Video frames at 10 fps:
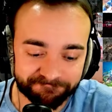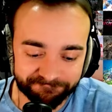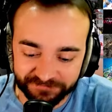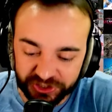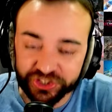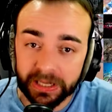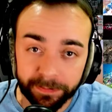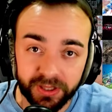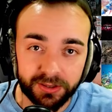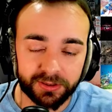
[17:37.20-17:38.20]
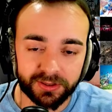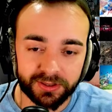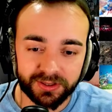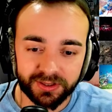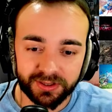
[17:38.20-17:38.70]
ship,
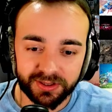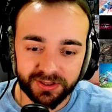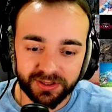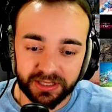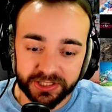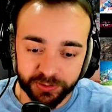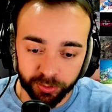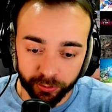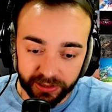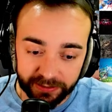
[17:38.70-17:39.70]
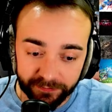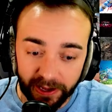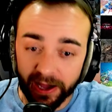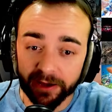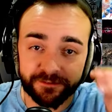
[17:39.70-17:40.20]
exploring
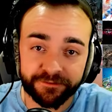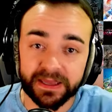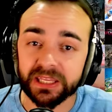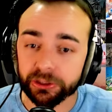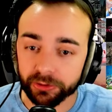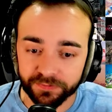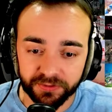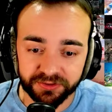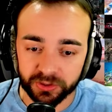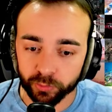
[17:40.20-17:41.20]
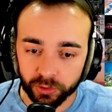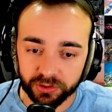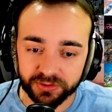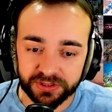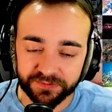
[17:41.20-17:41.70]
a fake universe and
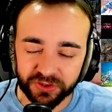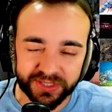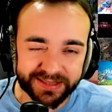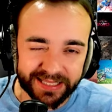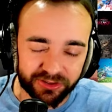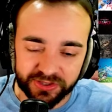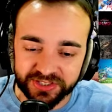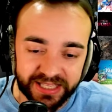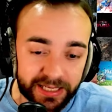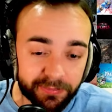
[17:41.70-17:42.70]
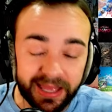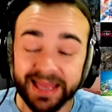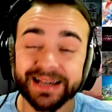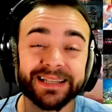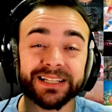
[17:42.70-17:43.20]
worlds. If you think that's the same,
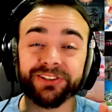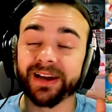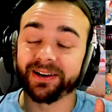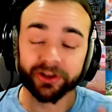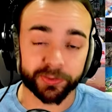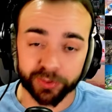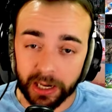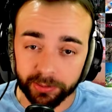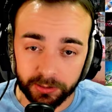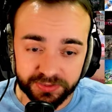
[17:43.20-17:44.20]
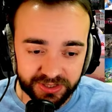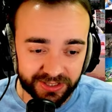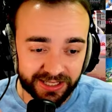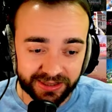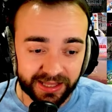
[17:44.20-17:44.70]
you got other problems
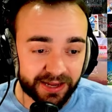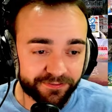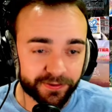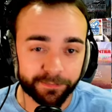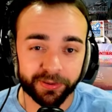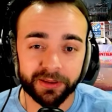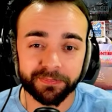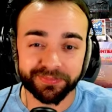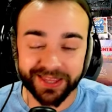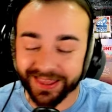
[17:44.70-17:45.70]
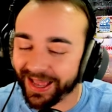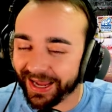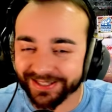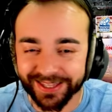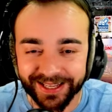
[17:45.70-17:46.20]
in life. But
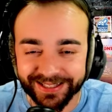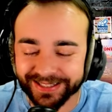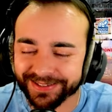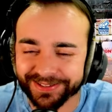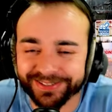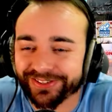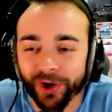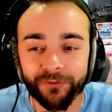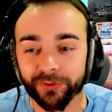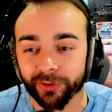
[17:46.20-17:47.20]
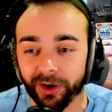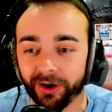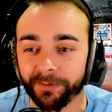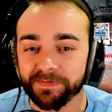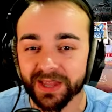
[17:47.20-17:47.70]
I think just
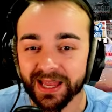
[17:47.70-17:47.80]
overall,